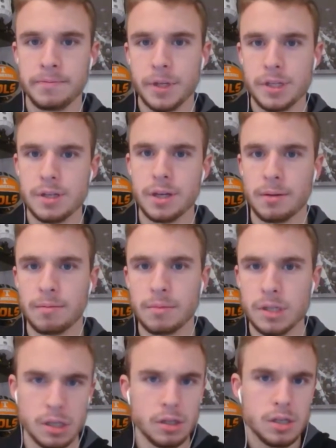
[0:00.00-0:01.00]
Let's see
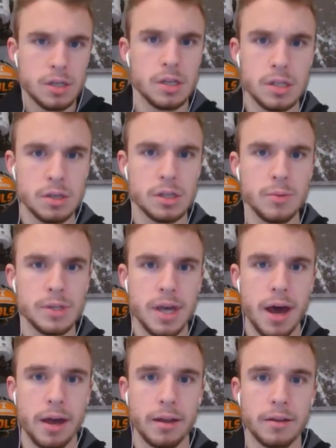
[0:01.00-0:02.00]
what he's
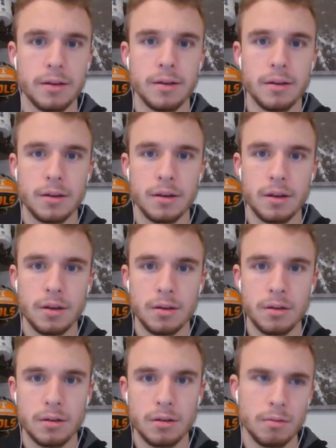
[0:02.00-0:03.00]
got.
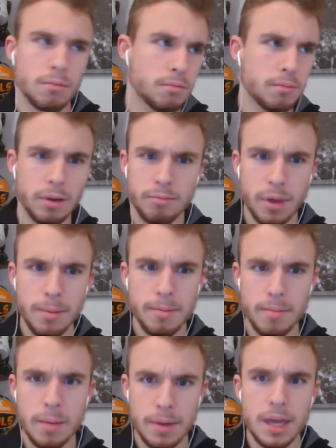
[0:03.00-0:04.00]

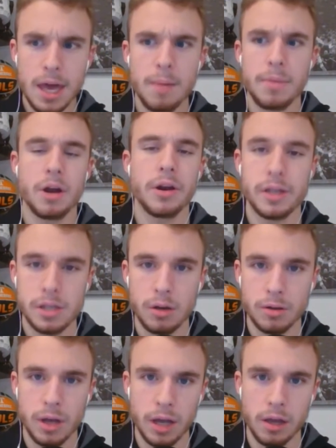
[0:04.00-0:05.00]
Maybe he can be our next
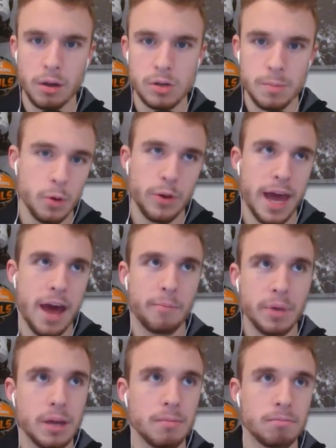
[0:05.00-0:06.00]
head coach. I mean, we
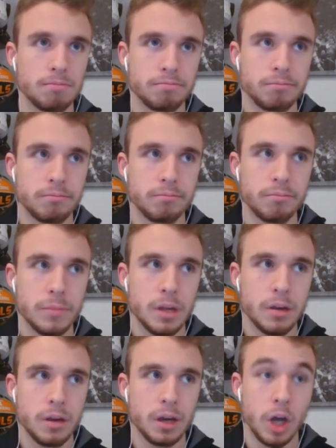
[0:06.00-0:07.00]
have been
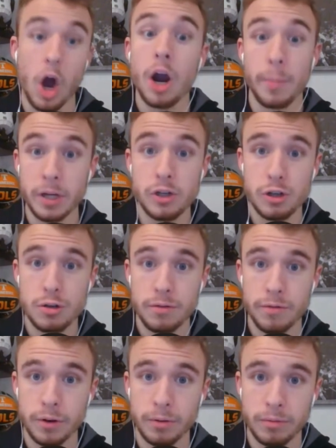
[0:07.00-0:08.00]
garbage
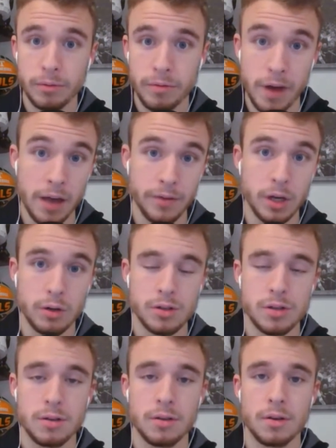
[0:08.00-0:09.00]
for 5
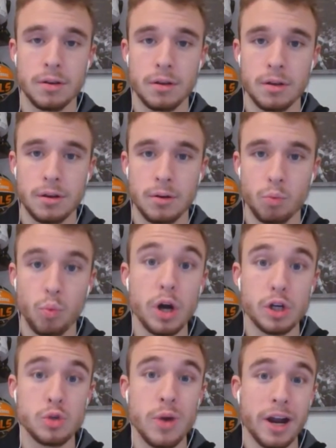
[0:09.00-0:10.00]
years.
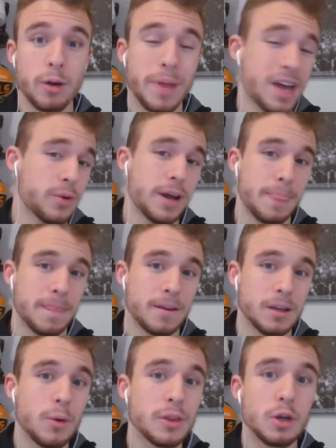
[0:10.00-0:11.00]
Worst record, by the way. You
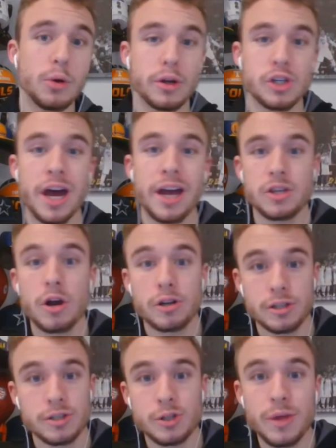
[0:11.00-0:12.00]
know what the New York Giants
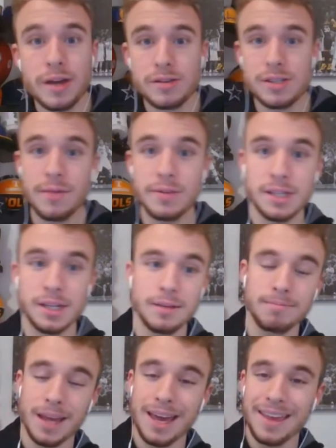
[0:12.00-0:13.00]
are since
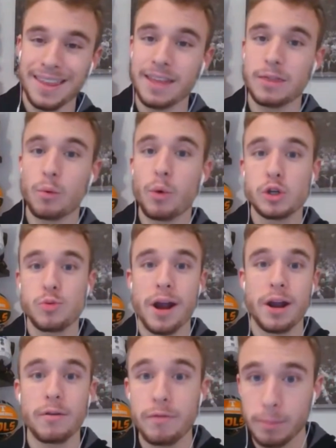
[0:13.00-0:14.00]
2017? They got the worst
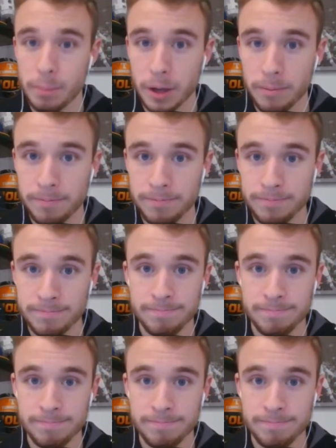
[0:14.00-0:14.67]
record in football.